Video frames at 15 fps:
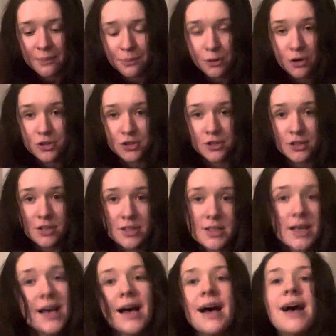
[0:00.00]
product,
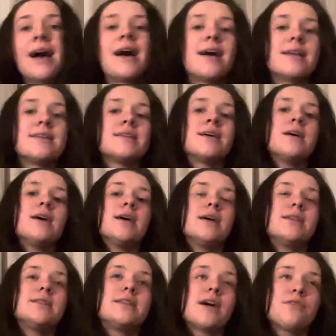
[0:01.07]
and
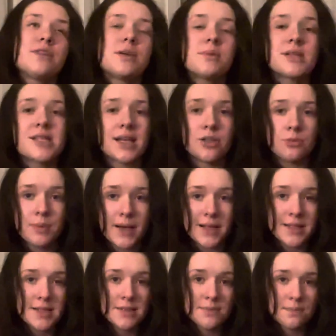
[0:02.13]
definitely my saddle
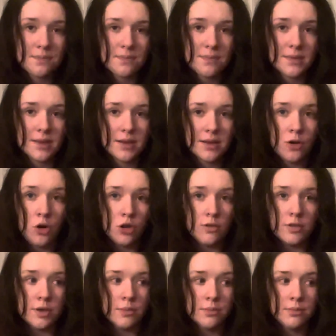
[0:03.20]
pads, all
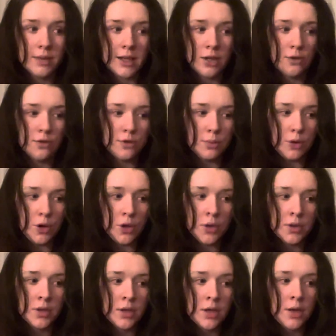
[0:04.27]
of them, I love them
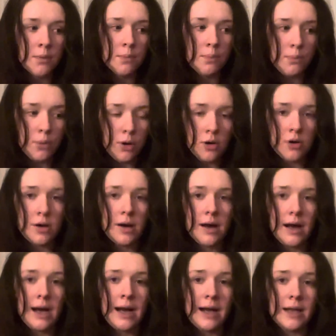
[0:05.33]
all, but
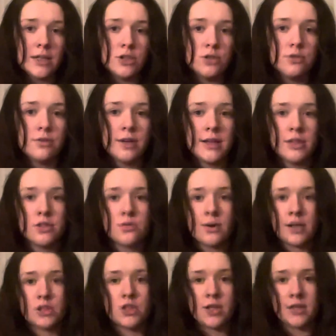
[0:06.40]
I do find the
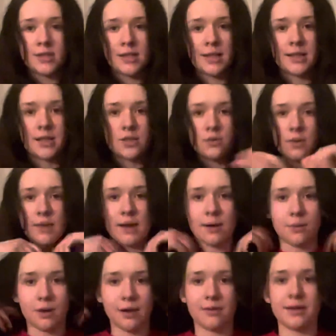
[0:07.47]
sweatshirts like this one that
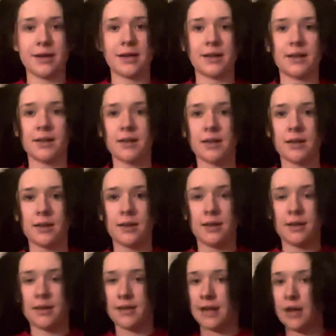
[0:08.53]
I'm wearing,
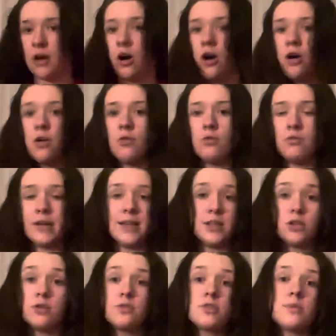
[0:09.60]
they are really
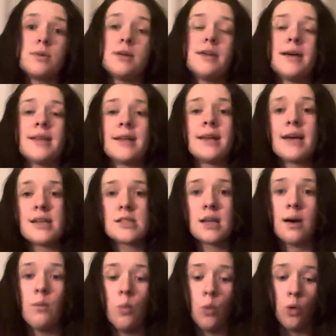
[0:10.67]
comfortable and they're nice
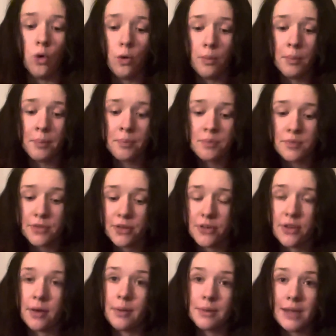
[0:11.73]
and warm,
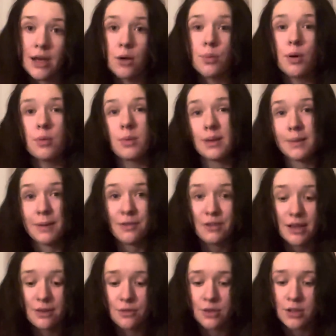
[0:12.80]
so they are probably my
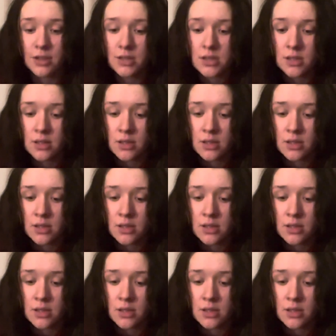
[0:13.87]
favourites.